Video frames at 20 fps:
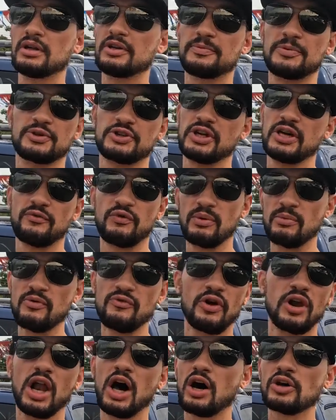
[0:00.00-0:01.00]
especially if we
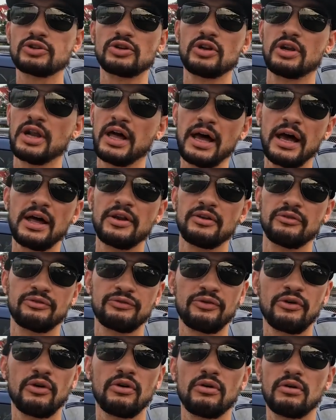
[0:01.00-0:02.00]
move a lot on the land and
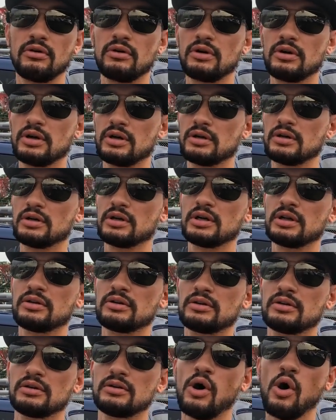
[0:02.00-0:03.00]
for
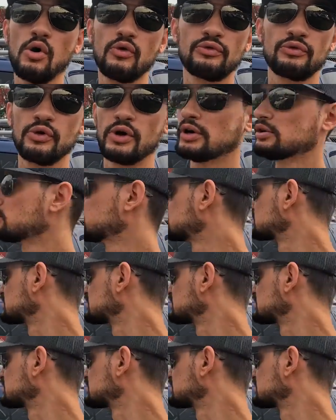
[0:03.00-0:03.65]
in off-road.